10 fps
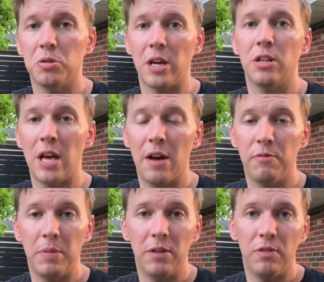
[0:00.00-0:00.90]
I have
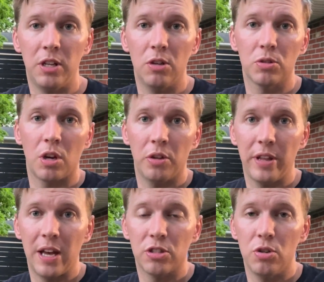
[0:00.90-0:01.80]
made videos on
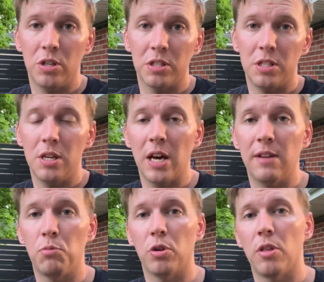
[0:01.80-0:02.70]
that, so you can see kind of
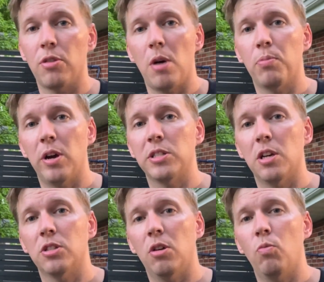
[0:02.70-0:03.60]
more the thought
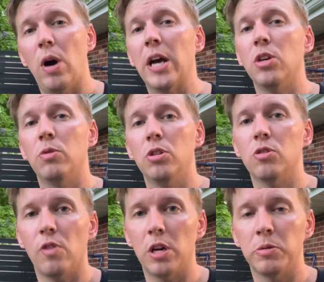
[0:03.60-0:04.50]
process on why you would use
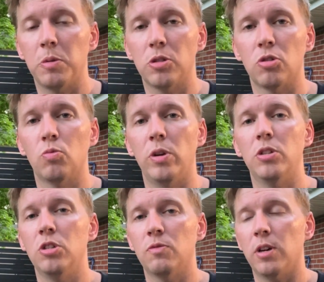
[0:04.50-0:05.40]
volume spacers, when to
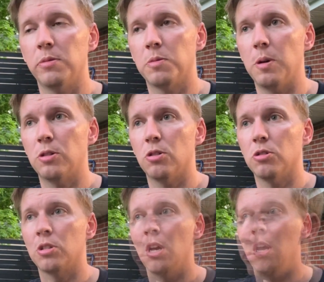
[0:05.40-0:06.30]
use volume spacers.